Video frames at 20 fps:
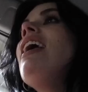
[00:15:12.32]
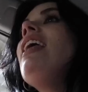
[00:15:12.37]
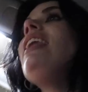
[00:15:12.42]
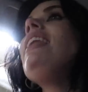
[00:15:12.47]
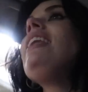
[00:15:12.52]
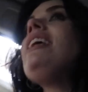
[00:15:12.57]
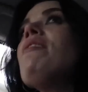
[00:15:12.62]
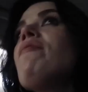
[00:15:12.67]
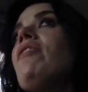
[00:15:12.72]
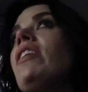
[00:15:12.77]

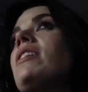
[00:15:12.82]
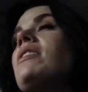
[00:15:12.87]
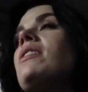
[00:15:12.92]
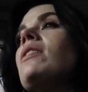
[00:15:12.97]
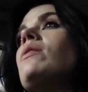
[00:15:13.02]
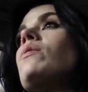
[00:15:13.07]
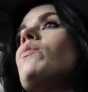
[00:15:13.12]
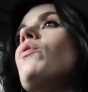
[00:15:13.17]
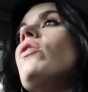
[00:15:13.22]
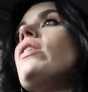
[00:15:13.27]
leaving, as I
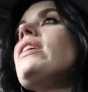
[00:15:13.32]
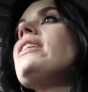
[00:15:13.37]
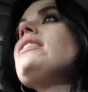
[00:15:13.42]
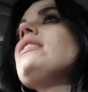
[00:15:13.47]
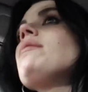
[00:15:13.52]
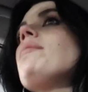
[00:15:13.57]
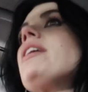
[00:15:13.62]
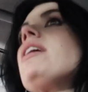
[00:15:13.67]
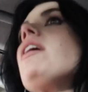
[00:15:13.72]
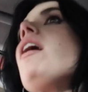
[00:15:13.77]
was walking
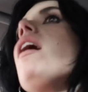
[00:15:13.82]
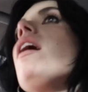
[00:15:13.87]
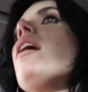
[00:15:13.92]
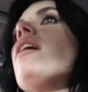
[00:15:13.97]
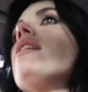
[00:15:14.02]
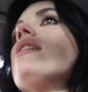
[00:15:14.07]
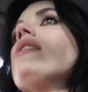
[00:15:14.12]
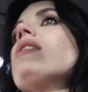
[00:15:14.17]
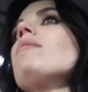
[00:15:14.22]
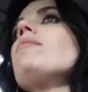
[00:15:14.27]
to my car,
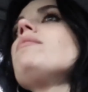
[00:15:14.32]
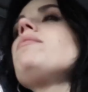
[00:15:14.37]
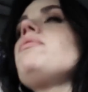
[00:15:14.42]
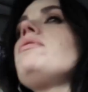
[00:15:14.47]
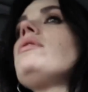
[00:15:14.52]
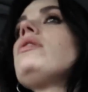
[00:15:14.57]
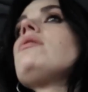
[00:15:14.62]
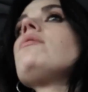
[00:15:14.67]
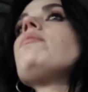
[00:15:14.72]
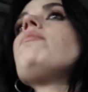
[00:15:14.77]
it's a
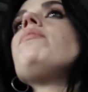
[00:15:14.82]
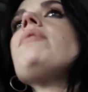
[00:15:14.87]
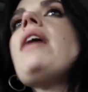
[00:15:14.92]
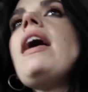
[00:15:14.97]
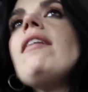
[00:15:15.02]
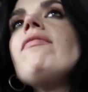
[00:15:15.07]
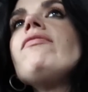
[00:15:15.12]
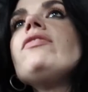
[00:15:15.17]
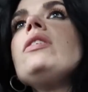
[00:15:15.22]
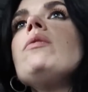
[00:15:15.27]

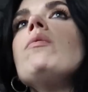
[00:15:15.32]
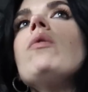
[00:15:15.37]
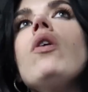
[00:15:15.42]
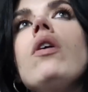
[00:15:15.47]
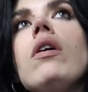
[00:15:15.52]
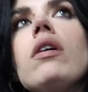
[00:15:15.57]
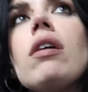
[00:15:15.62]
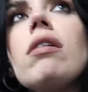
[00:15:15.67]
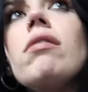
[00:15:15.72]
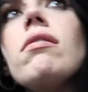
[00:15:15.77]
hefty
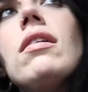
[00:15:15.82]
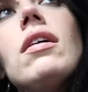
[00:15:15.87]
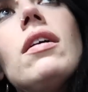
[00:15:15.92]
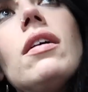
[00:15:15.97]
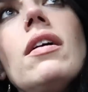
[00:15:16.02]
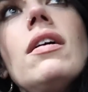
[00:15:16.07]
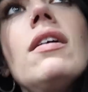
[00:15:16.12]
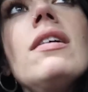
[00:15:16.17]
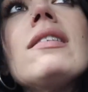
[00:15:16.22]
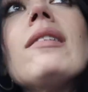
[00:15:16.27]
walk
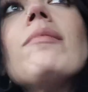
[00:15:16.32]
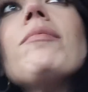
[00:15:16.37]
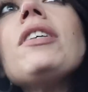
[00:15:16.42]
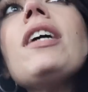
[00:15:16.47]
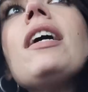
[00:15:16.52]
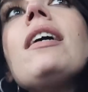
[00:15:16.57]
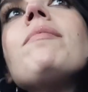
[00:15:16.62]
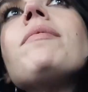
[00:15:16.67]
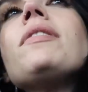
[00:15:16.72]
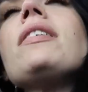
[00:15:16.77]

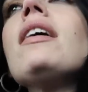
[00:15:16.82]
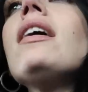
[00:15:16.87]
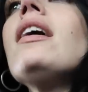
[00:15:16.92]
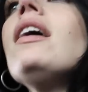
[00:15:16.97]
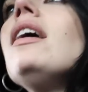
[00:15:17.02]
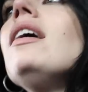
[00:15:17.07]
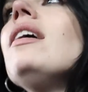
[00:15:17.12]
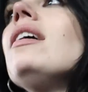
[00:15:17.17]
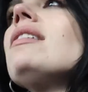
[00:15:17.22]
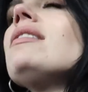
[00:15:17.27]
sometimes.
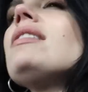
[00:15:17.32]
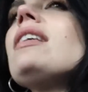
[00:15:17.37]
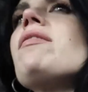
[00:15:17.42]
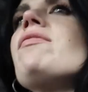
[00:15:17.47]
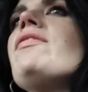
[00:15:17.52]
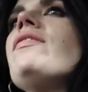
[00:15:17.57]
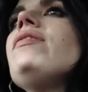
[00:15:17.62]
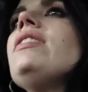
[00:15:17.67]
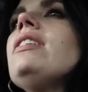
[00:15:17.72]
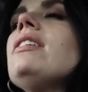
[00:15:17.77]
It's like
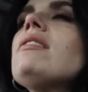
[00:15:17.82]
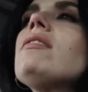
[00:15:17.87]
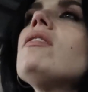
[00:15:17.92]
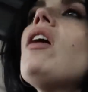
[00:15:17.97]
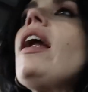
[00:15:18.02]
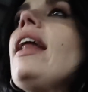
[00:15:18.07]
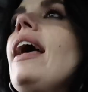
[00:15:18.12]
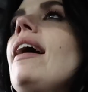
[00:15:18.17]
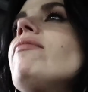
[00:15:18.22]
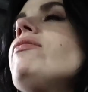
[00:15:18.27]
50, it's
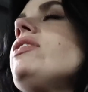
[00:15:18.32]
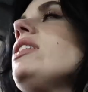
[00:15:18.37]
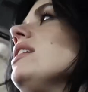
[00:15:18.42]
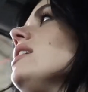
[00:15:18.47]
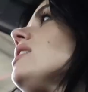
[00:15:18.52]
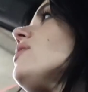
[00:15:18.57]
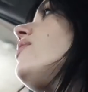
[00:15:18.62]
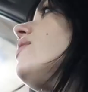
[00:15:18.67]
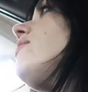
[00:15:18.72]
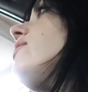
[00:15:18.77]
not hefty,
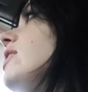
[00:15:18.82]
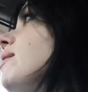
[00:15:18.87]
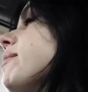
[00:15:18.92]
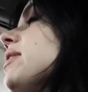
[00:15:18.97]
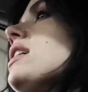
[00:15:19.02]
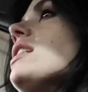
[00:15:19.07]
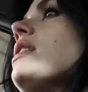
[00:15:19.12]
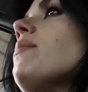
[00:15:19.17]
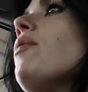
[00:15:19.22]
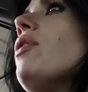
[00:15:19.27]
it's 15
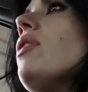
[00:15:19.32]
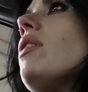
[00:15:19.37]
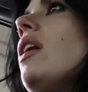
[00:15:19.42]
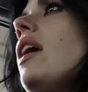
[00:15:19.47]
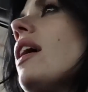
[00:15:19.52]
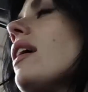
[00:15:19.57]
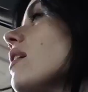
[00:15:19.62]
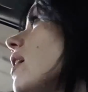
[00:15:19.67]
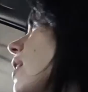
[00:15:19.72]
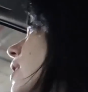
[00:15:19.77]
minutes, but
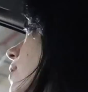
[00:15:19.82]
like